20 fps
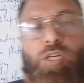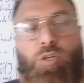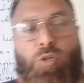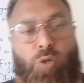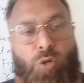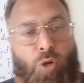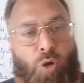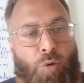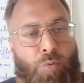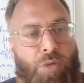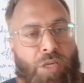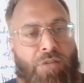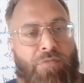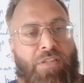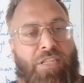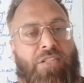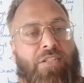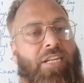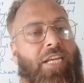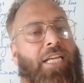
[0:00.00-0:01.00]
glowing
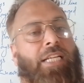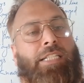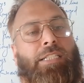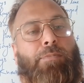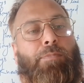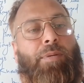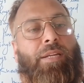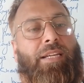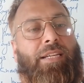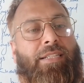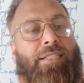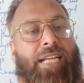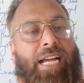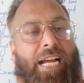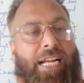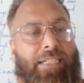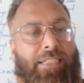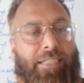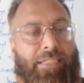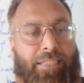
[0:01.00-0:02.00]
which takes place
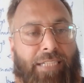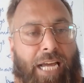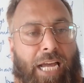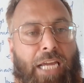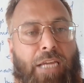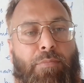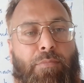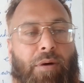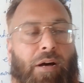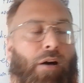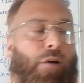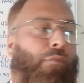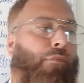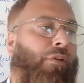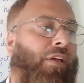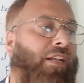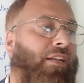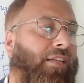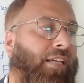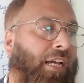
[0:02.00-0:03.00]
at the time of
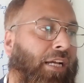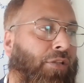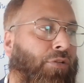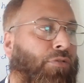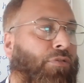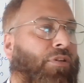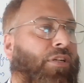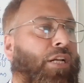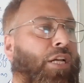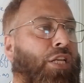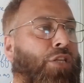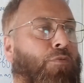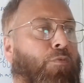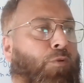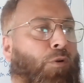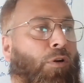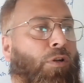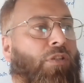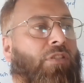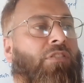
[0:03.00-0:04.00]
when cathode rays
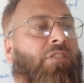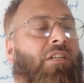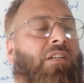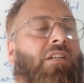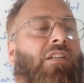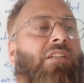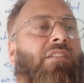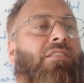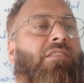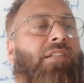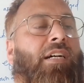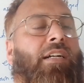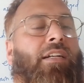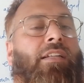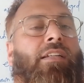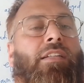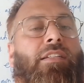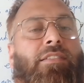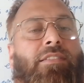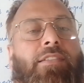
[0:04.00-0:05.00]
falls on a
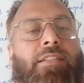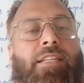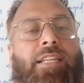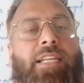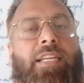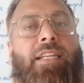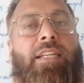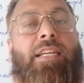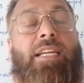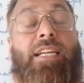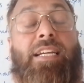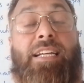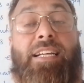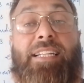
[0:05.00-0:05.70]
Zardanis screen,